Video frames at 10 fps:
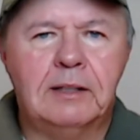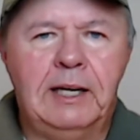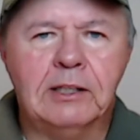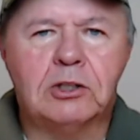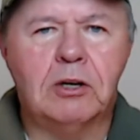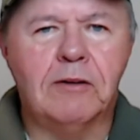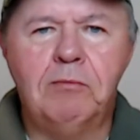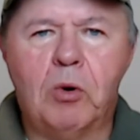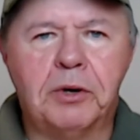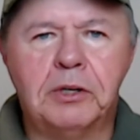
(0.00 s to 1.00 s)
serve
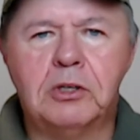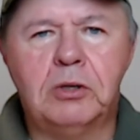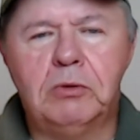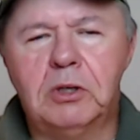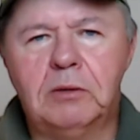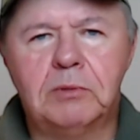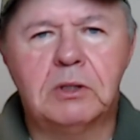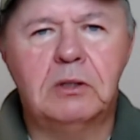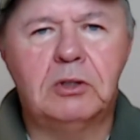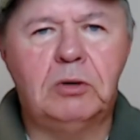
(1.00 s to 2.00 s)
more than 2 terms.
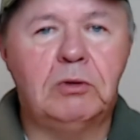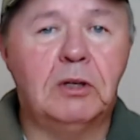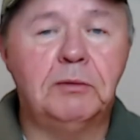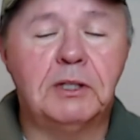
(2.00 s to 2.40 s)
2 terms